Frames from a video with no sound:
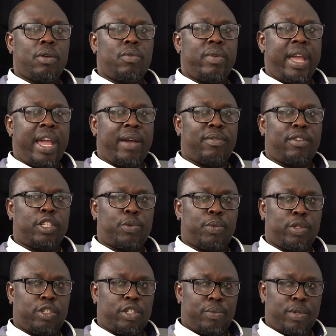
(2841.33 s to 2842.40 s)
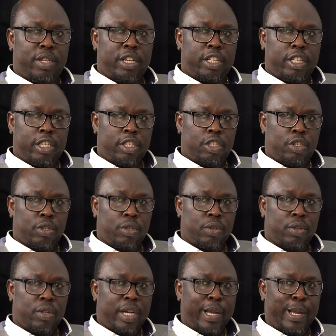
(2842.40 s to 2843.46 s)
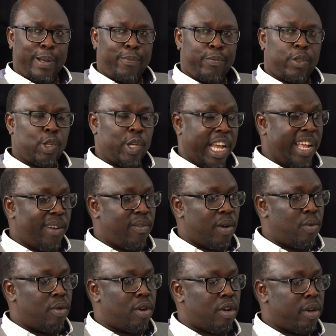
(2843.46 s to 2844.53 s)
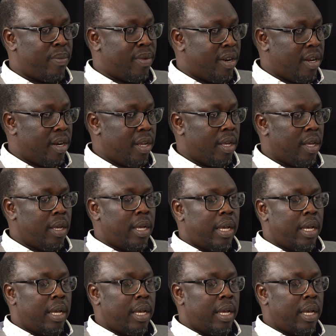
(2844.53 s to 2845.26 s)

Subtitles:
we have responsibility to help our community.